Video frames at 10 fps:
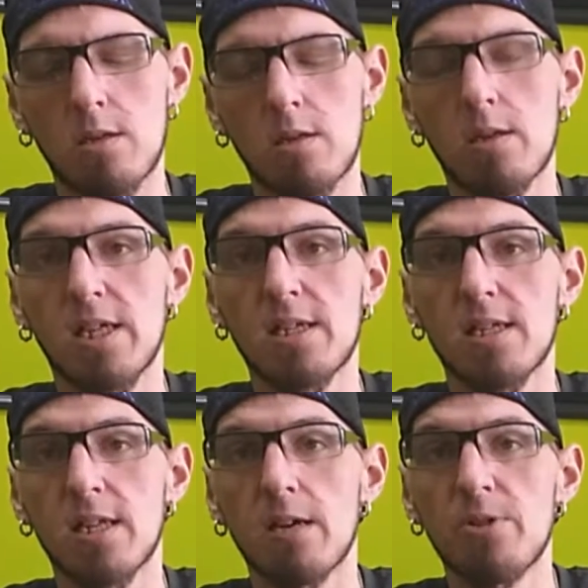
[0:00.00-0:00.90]
This is
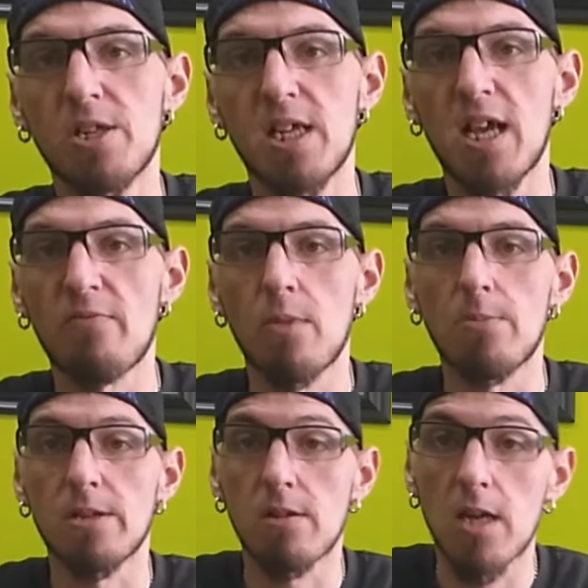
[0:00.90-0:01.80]
a WTF
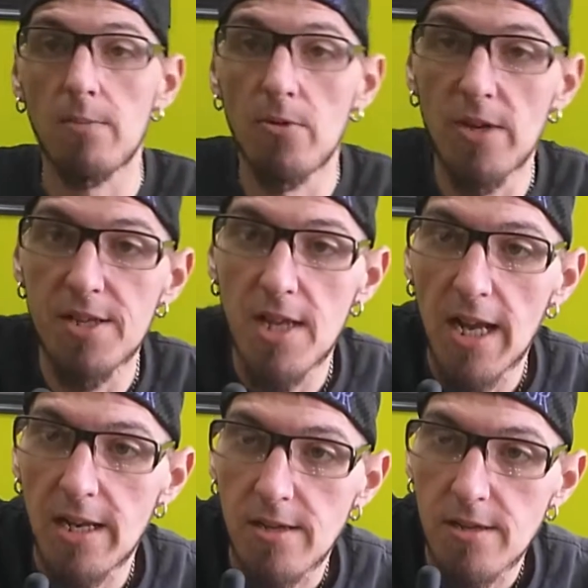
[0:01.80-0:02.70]
moment. Give me 1 second.